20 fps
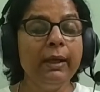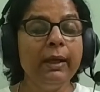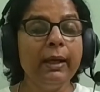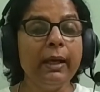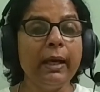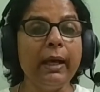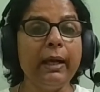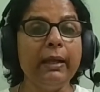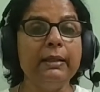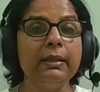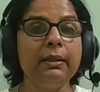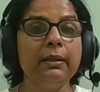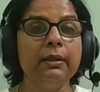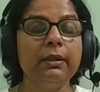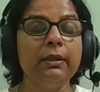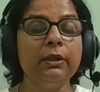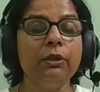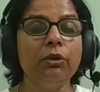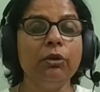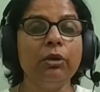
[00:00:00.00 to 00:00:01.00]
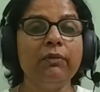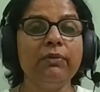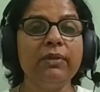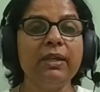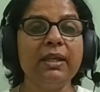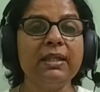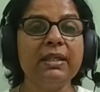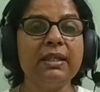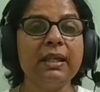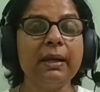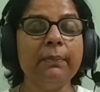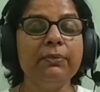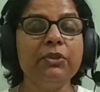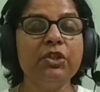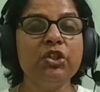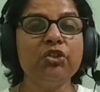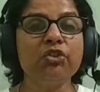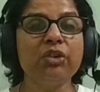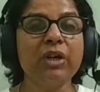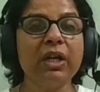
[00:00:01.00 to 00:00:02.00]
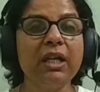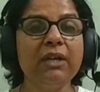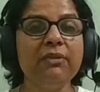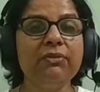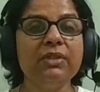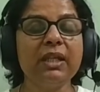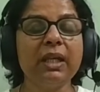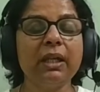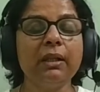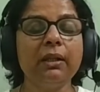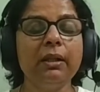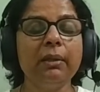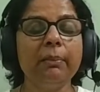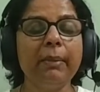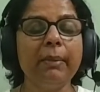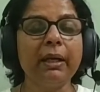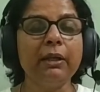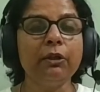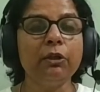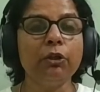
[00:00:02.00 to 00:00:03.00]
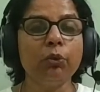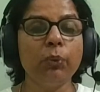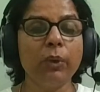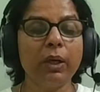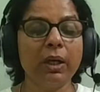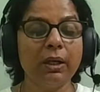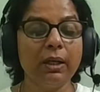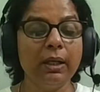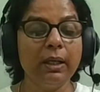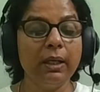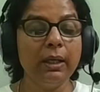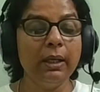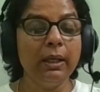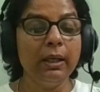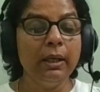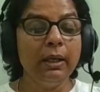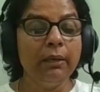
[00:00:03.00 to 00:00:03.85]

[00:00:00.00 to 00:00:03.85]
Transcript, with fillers: And, you know, if there's some strife, settle the matter quickly,